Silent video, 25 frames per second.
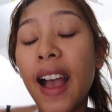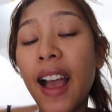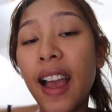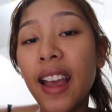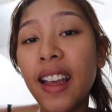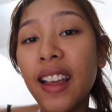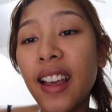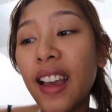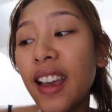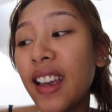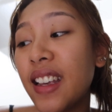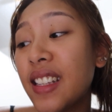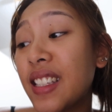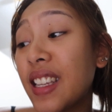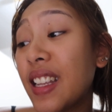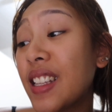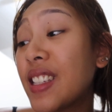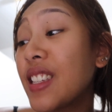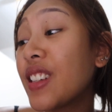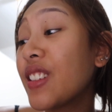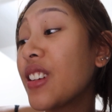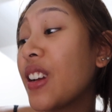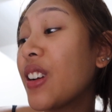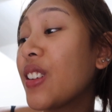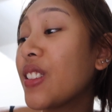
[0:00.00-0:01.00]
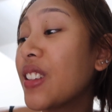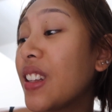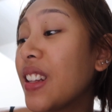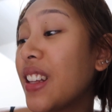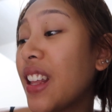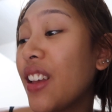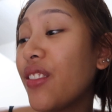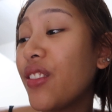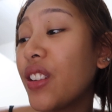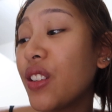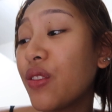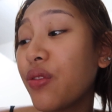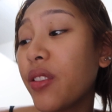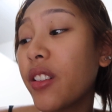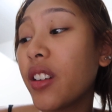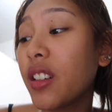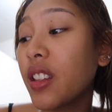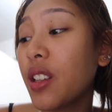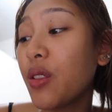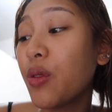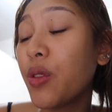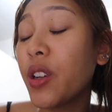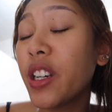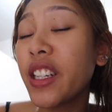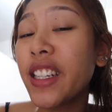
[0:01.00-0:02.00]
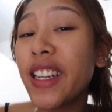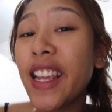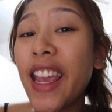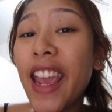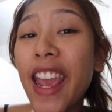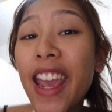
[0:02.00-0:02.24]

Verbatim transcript: Hi guys, it's around 11:41